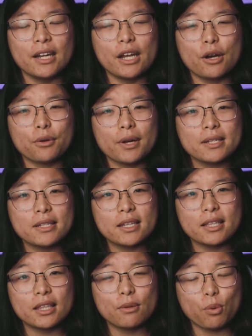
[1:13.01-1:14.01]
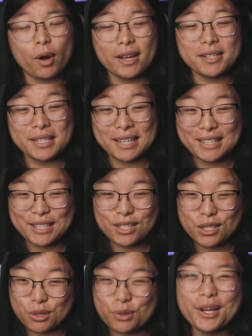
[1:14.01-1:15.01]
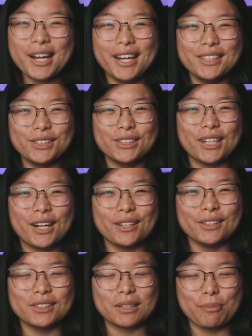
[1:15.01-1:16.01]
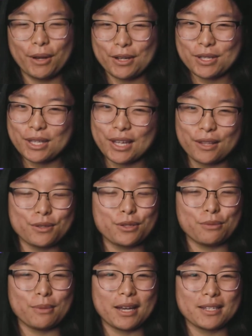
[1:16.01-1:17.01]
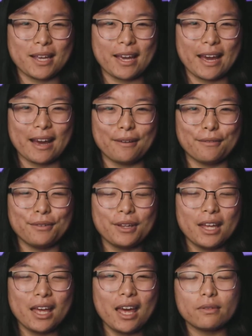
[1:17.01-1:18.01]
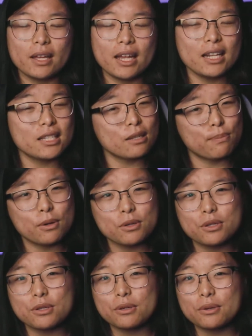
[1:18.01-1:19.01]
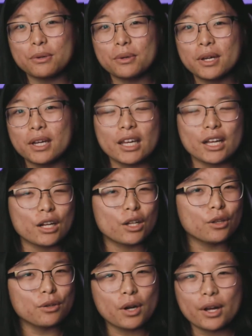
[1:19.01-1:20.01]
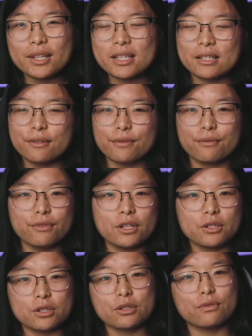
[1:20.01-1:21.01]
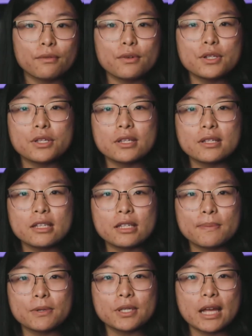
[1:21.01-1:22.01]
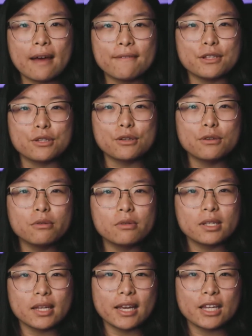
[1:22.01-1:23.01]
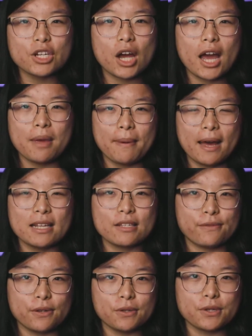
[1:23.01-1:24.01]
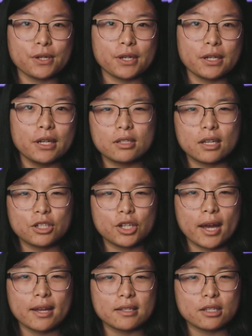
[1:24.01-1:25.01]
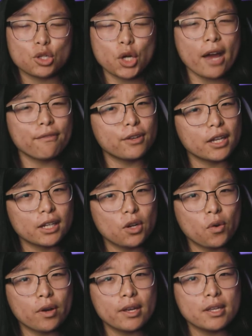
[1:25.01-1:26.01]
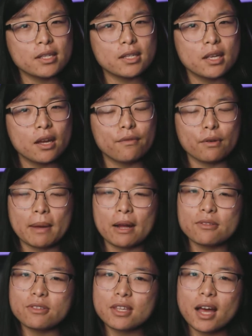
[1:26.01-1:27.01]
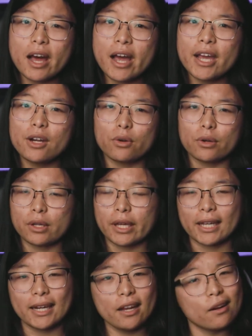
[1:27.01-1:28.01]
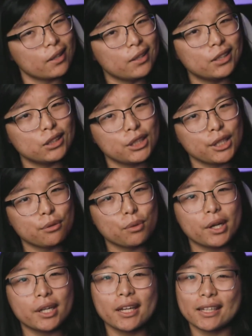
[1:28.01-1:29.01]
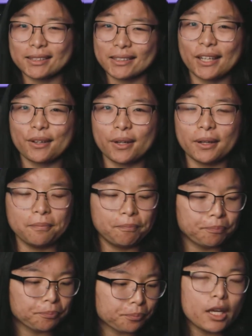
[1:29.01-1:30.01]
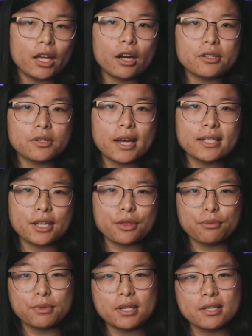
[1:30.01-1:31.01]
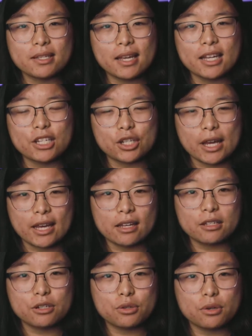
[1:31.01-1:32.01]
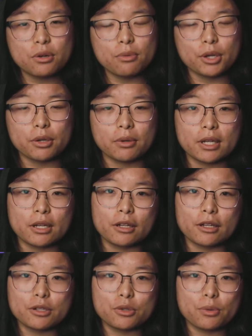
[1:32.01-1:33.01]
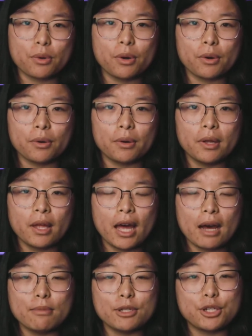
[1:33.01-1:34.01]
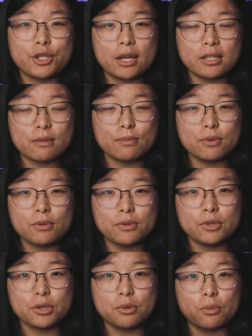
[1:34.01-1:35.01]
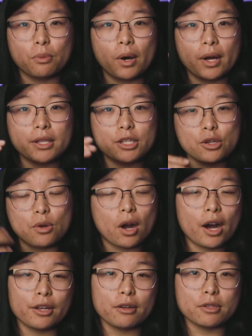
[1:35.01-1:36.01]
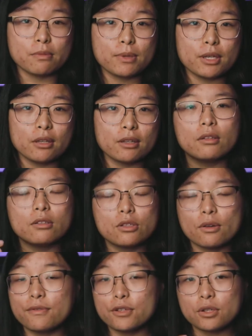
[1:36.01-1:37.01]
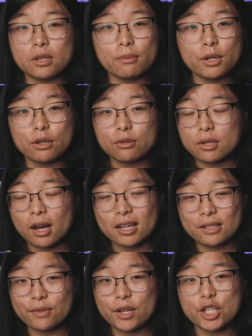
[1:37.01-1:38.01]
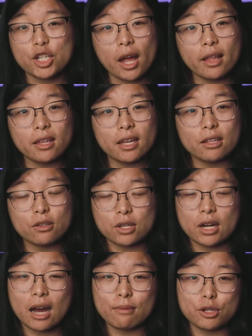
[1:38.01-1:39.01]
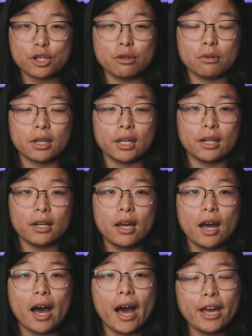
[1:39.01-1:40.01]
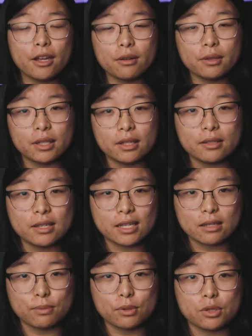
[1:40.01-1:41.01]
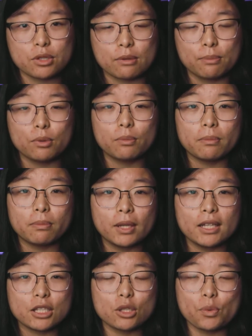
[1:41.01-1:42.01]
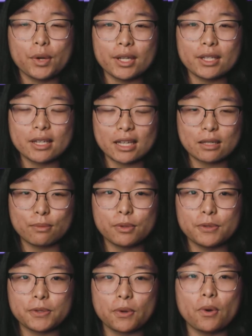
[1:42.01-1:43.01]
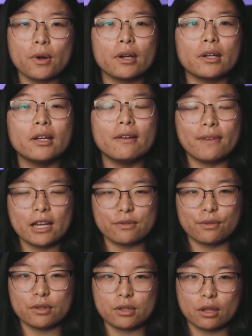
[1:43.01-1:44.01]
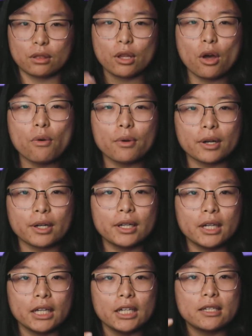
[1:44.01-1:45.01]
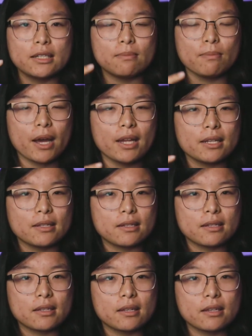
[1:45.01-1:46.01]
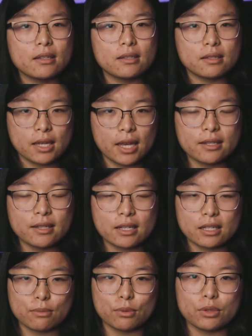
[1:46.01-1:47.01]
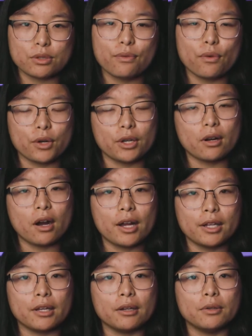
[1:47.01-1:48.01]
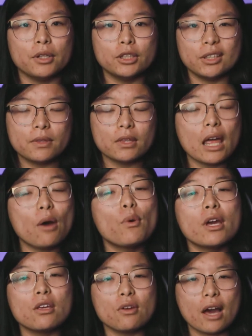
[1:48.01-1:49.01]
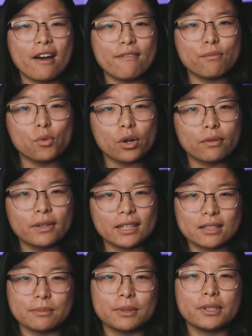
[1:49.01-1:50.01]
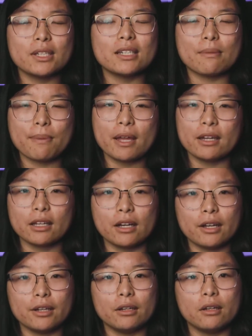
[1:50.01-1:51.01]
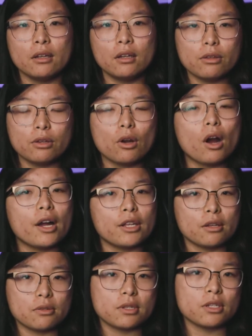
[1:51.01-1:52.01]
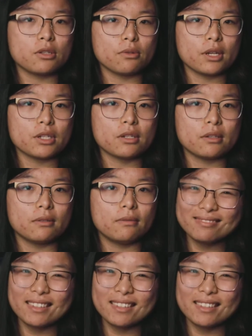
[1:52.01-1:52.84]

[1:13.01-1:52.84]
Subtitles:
Now, granted, the price is $300 compared to the other two mics I have. And it's supposed to include all these different features. For instance, it's supposed to have a two-stage high-pass filter, such as traffic noise from outside or like an air conditioning running, etc. It also has a three-stage gain control where you can control how much decibels you want your audio to be. So if you're someone who talks very shyly, there's an option you can higher the decibels to plus 20 decibels or vice versa, lower minus 10 decibels for your audio. That way you have more flexibility depending on your audio situation.